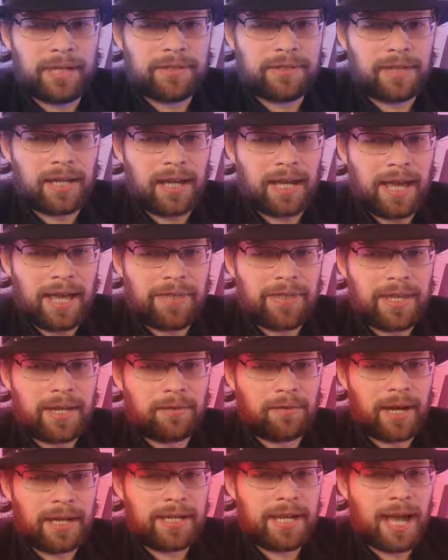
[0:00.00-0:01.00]
I think
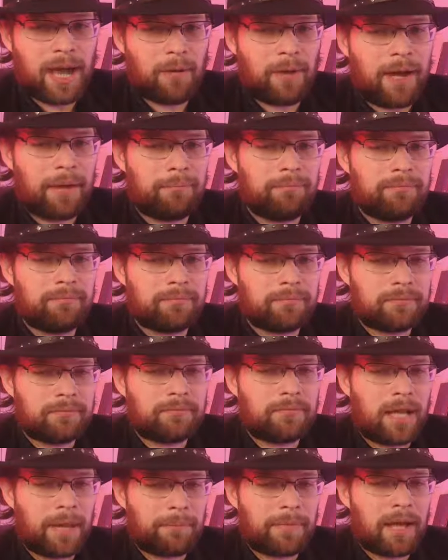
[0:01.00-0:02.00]
right now
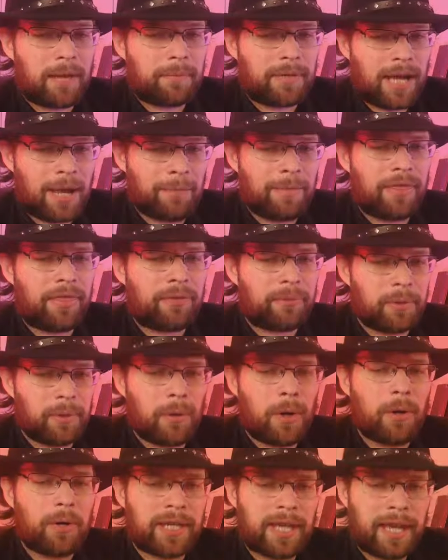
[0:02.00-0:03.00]
I'm coming through
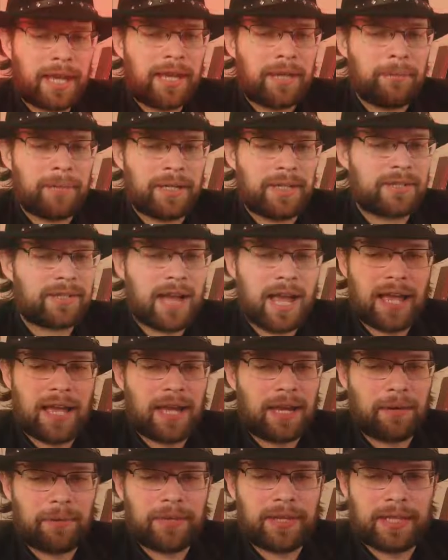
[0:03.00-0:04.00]
okay, but it's not. I
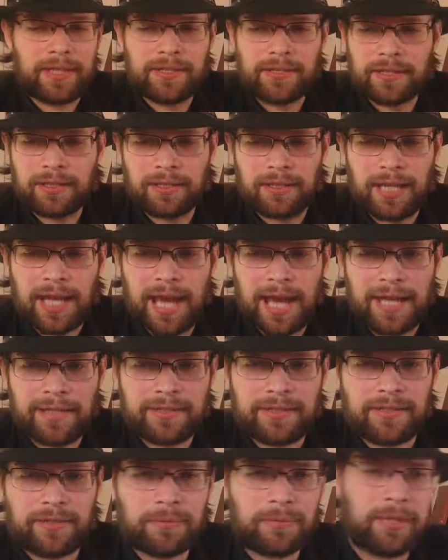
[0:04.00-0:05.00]
don't think it's going to last.
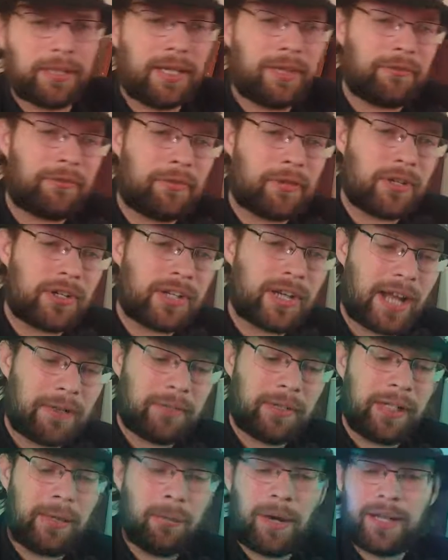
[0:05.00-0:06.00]
It's really unfortunate. I
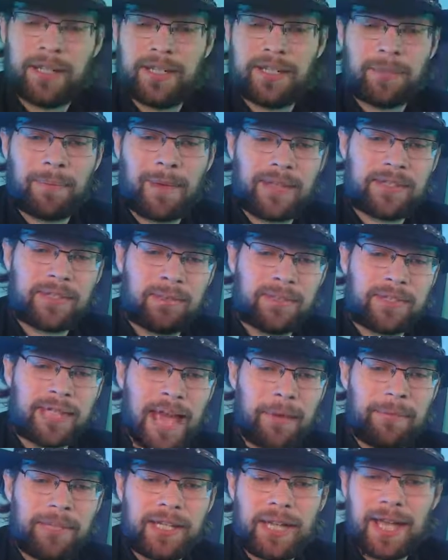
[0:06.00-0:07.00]
really wanted to spend some time
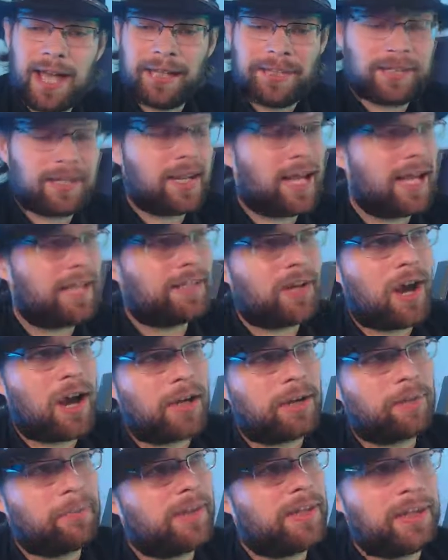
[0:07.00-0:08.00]
with you guys tonight,
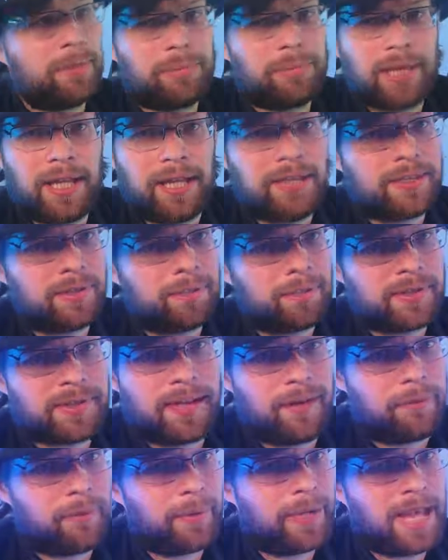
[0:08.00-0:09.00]
talking with you, playing some
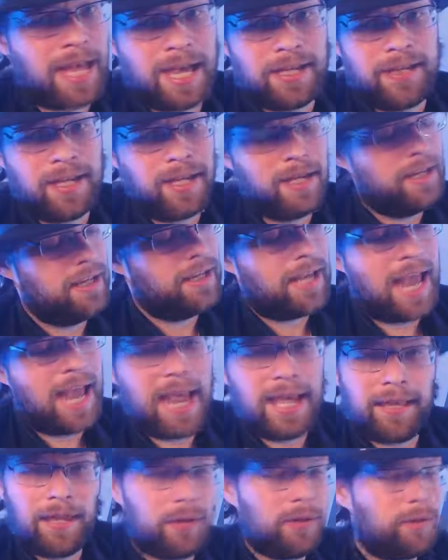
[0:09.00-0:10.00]
stuff. We had
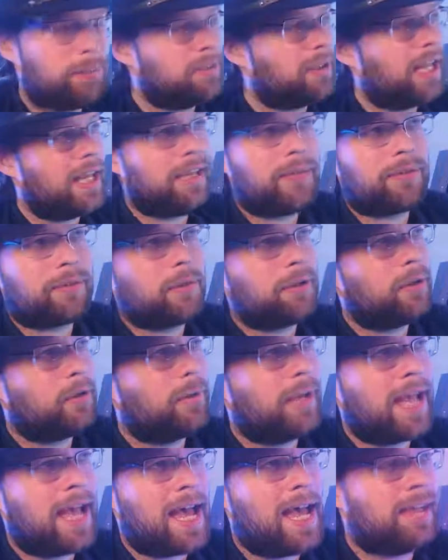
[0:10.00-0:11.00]
Halo to play through.
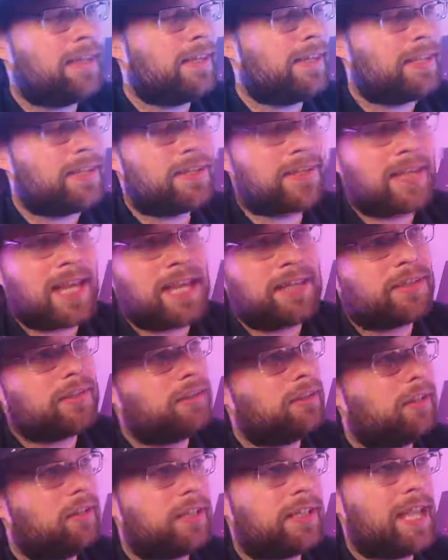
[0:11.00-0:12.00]
We had The Ascent to
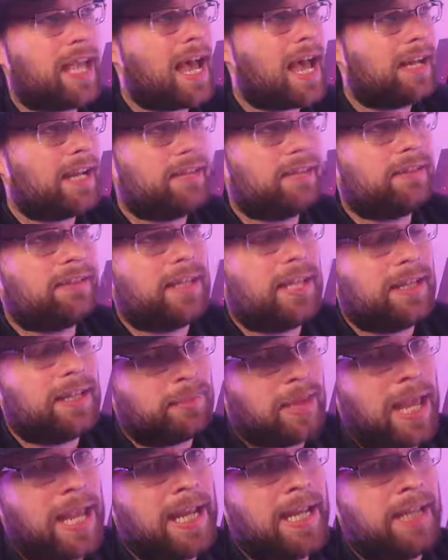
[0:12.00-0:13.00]
look at, and
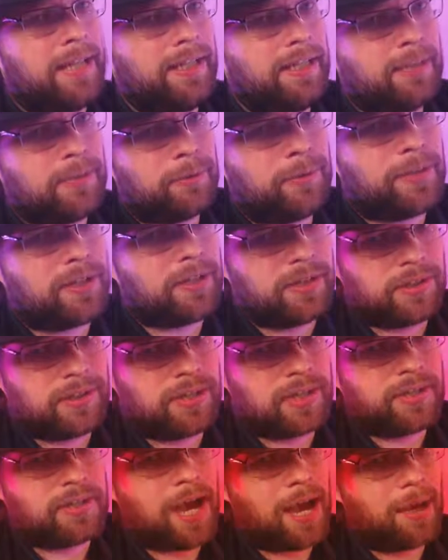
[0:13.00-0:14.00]
Hades, which has
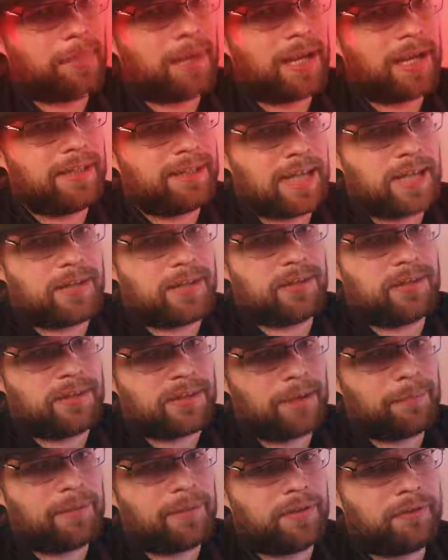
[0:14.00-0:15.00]
just got my attention.
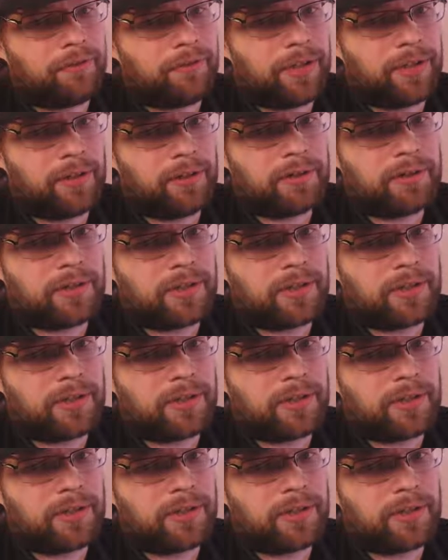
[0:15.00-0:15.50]
Something fierce.